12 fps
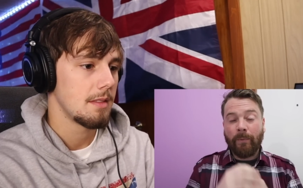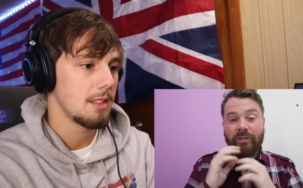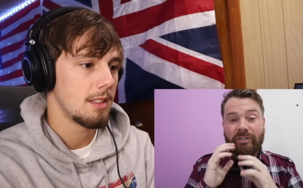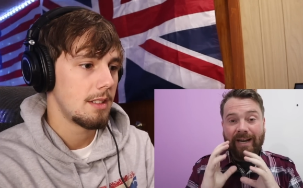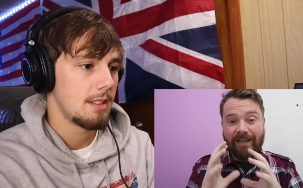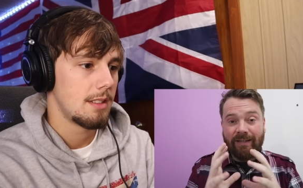
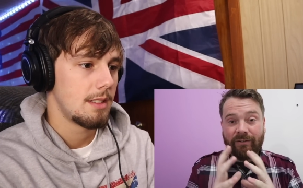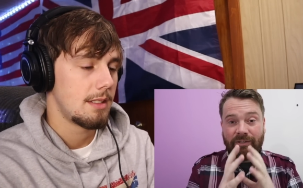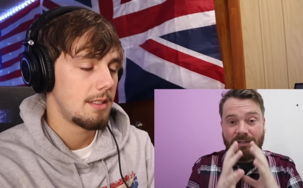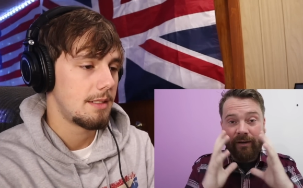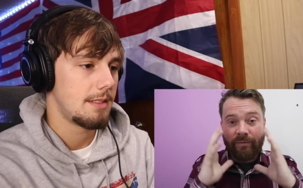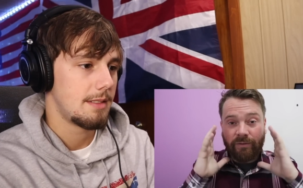Speaker 1: projecting
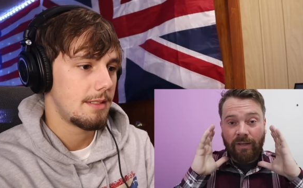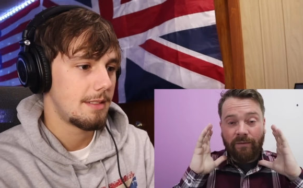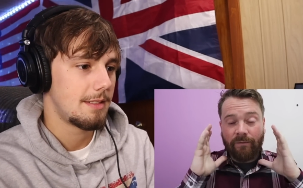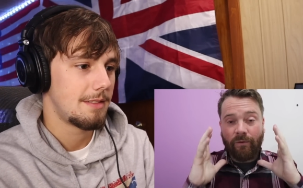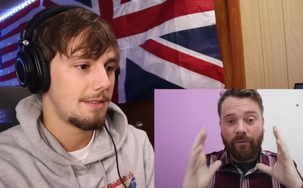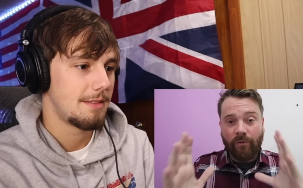ourselves
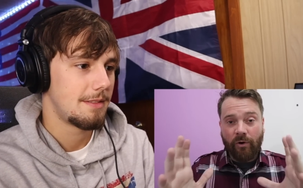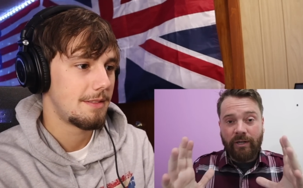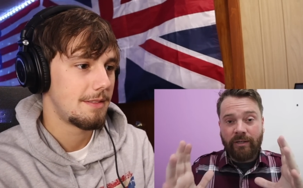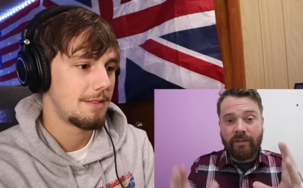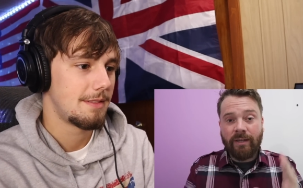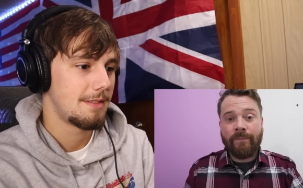through
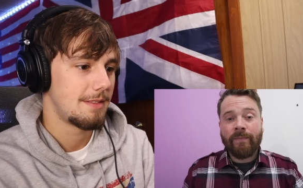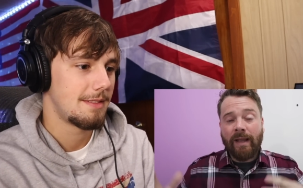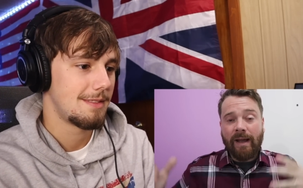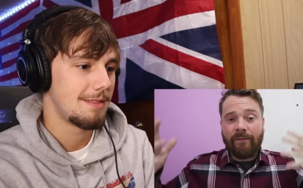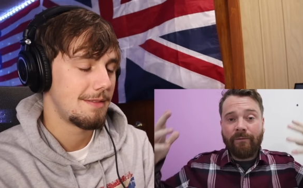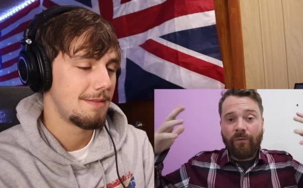voice
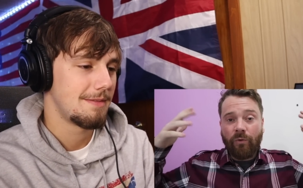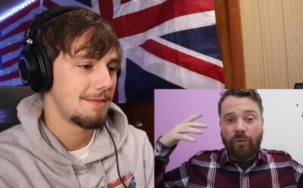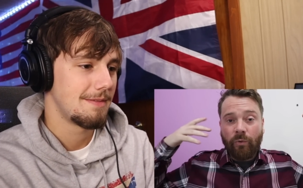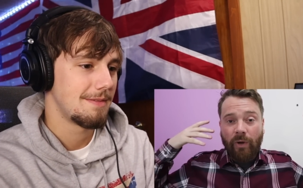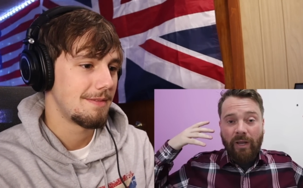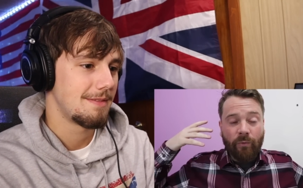and through
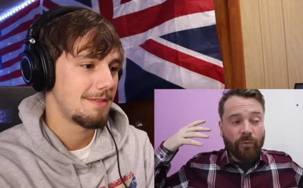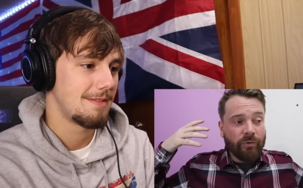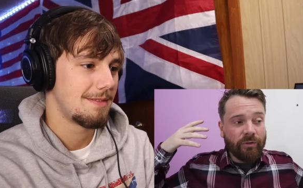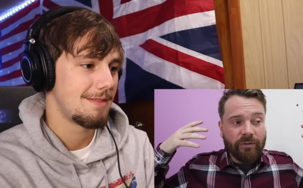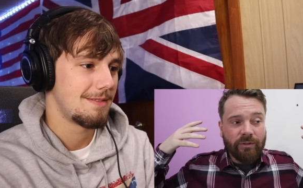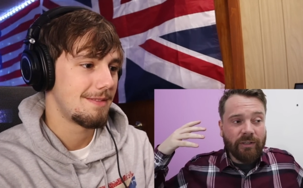the way we,
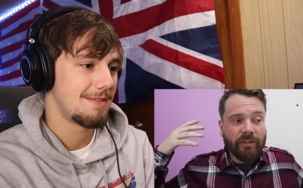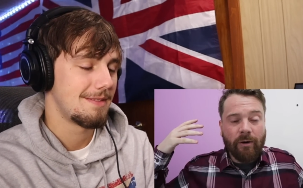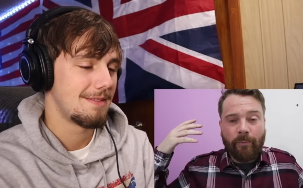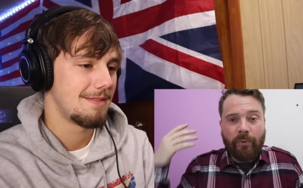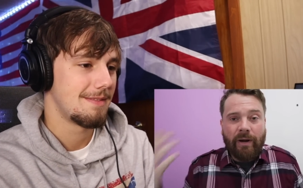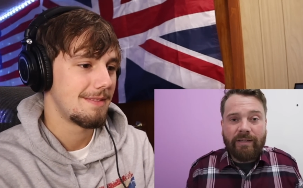just
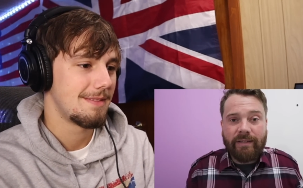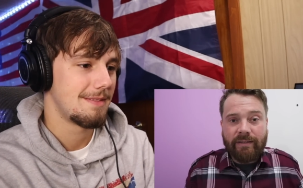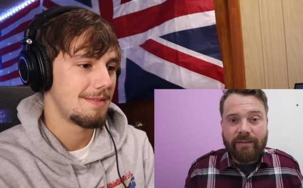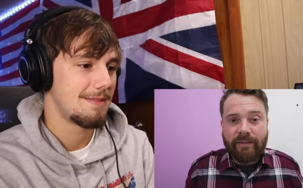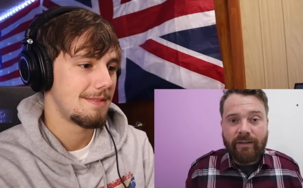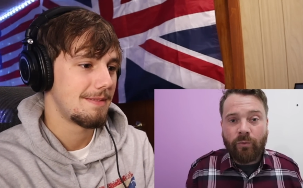our
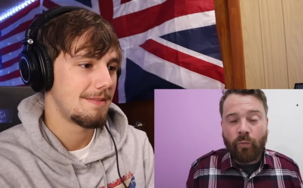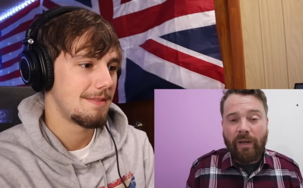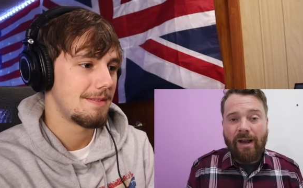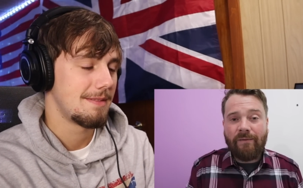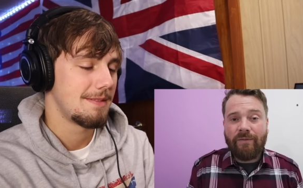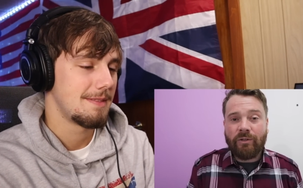presence. We
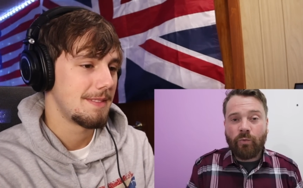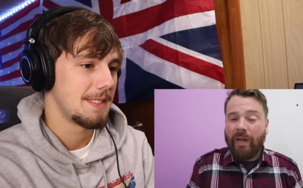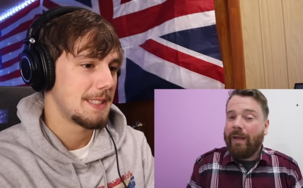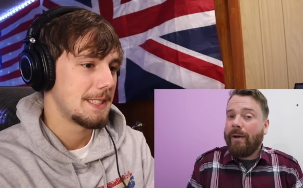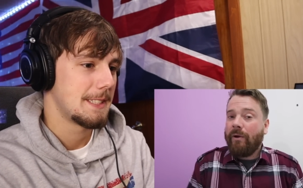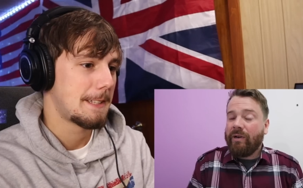have this
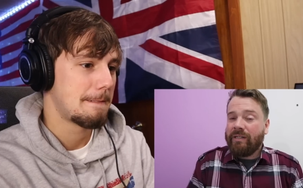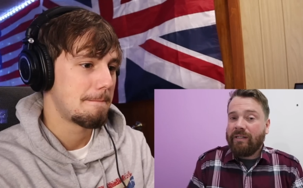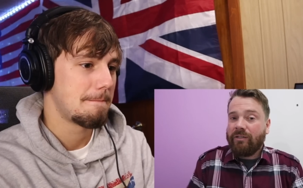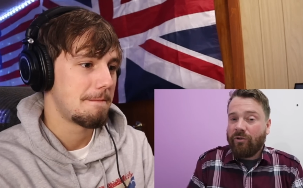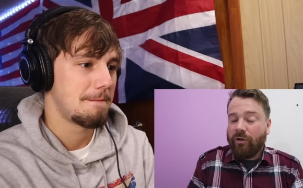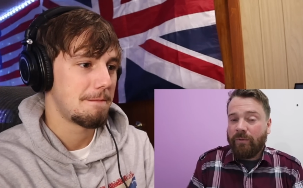way about us
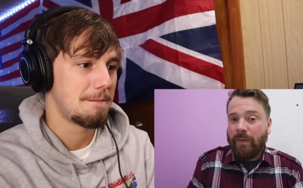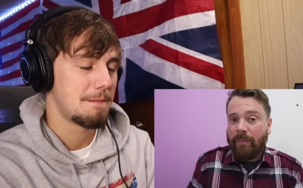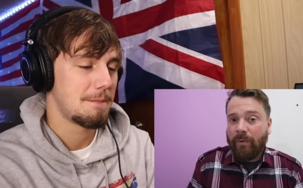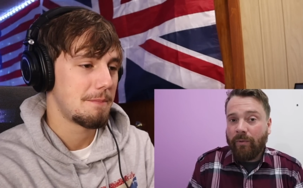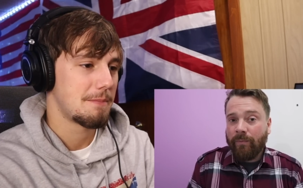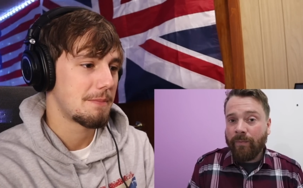as Scottish
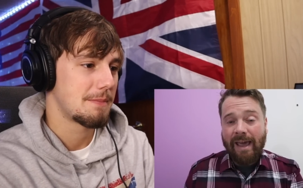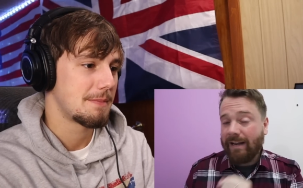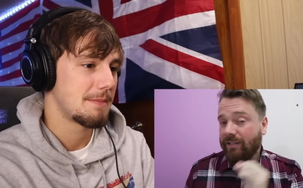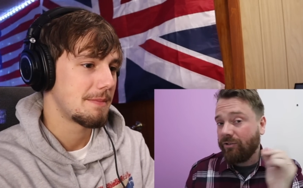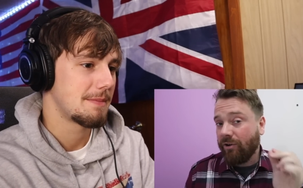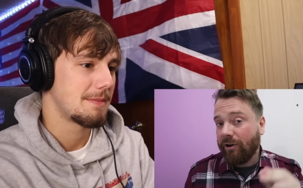people, and
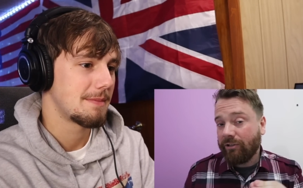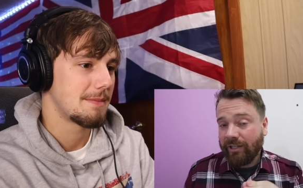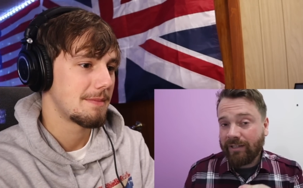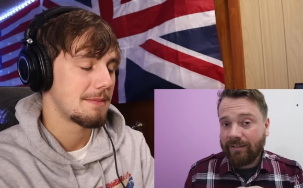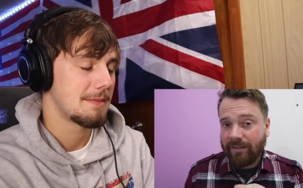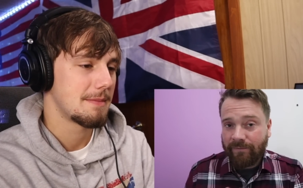it's not
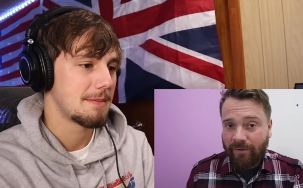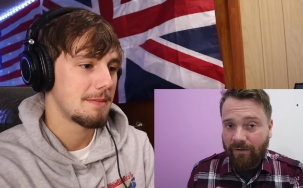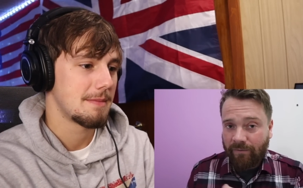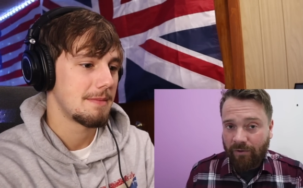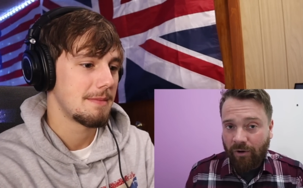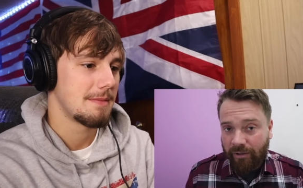just in front
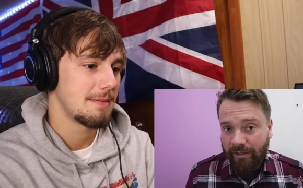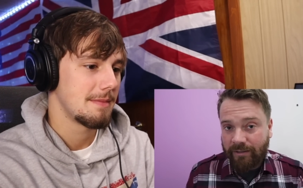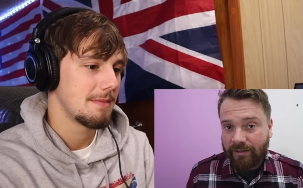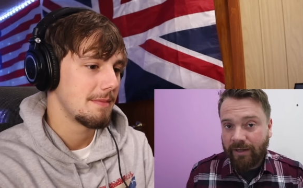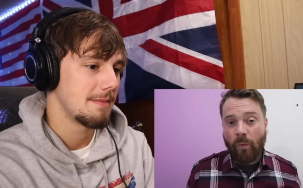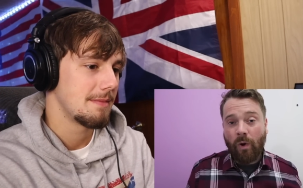of an
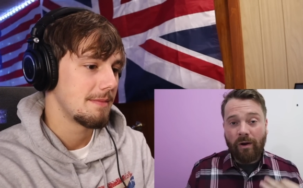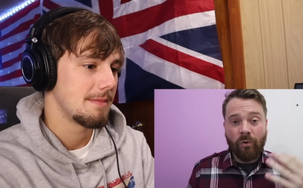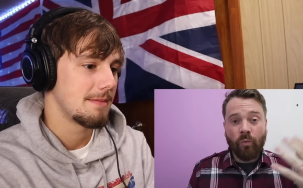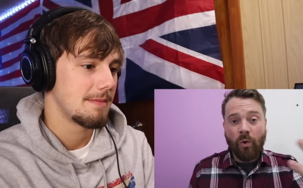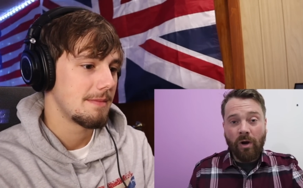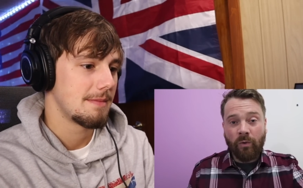audience. One
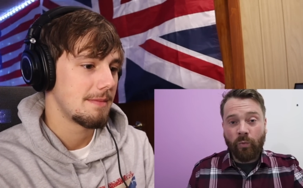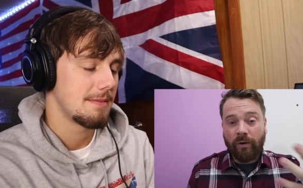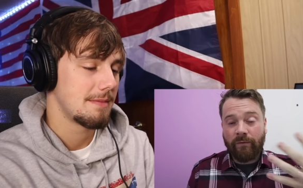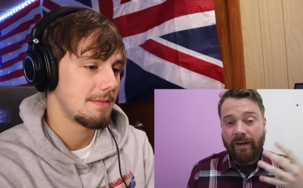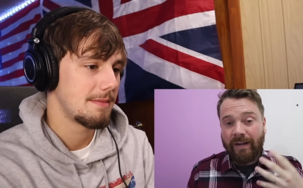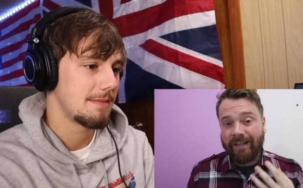on one, we're
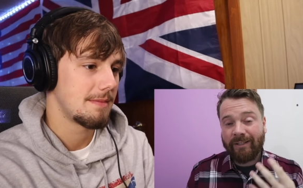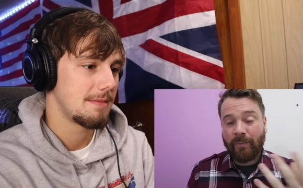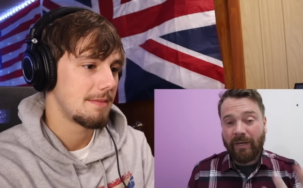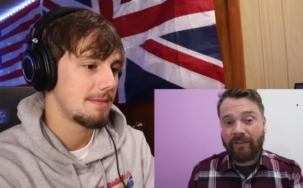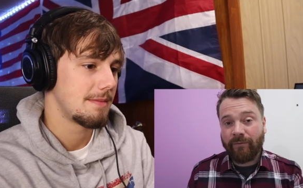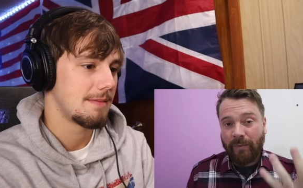very
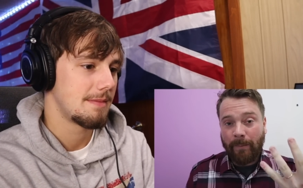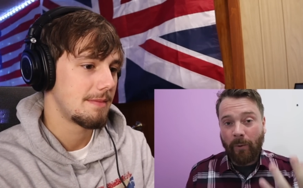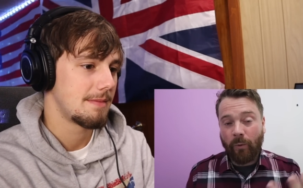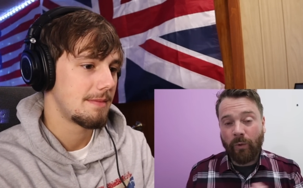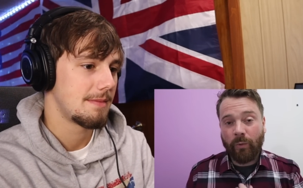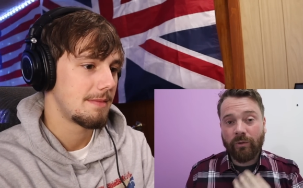expressive
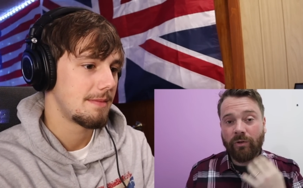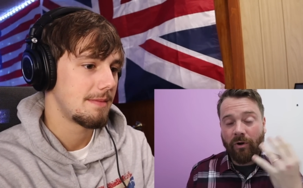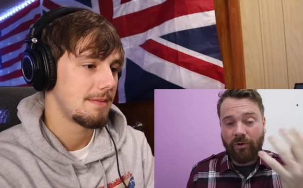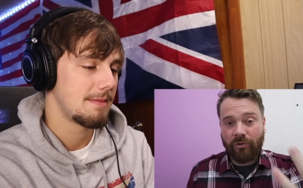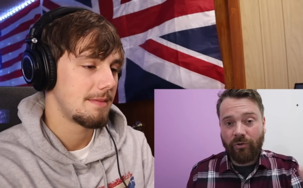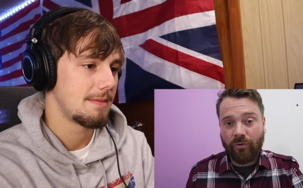people. We will
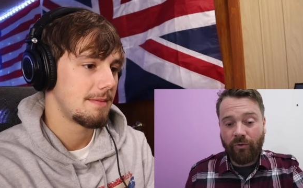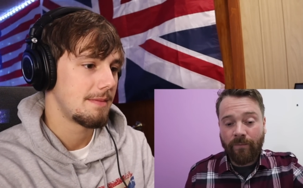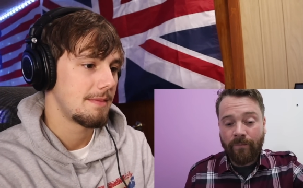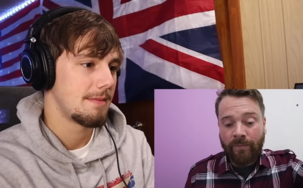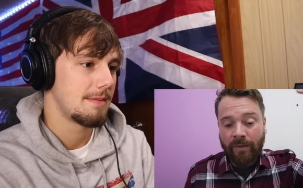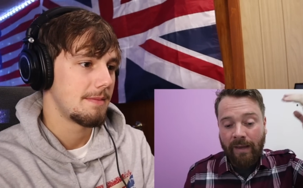talk to you
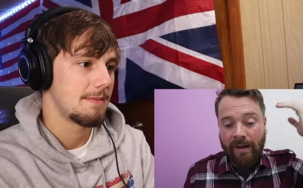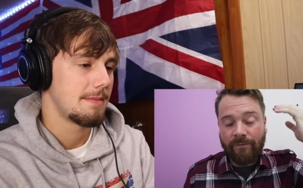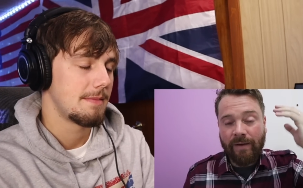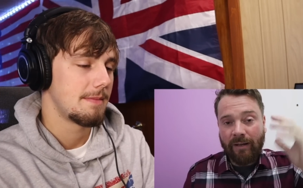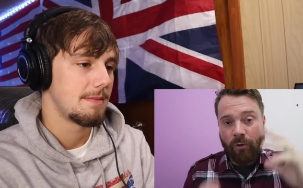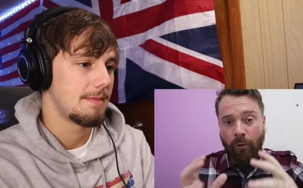in a
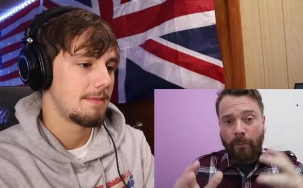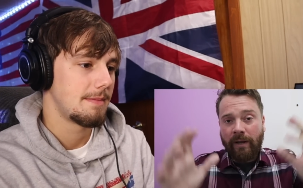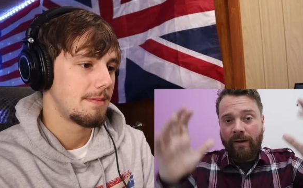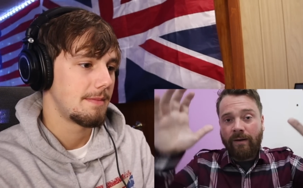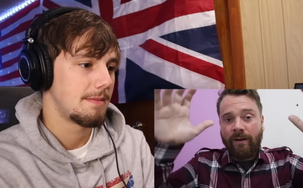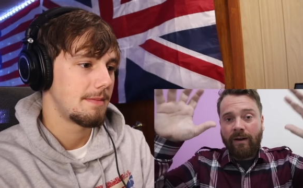very
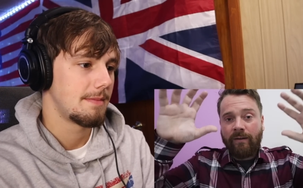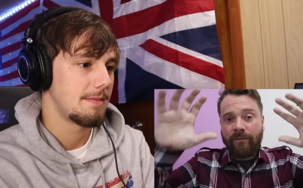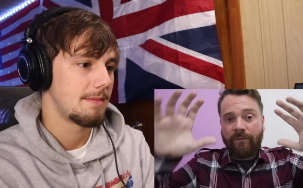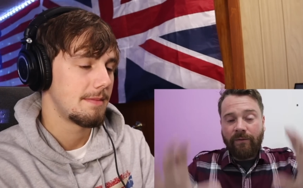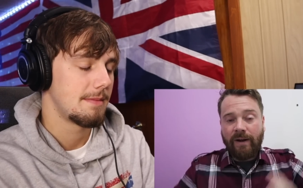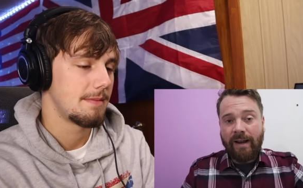open,
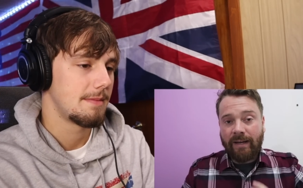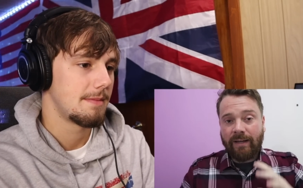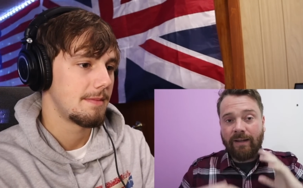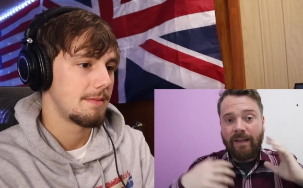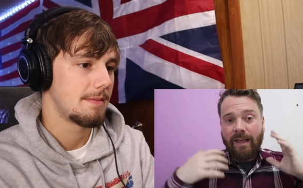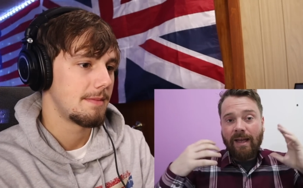frank,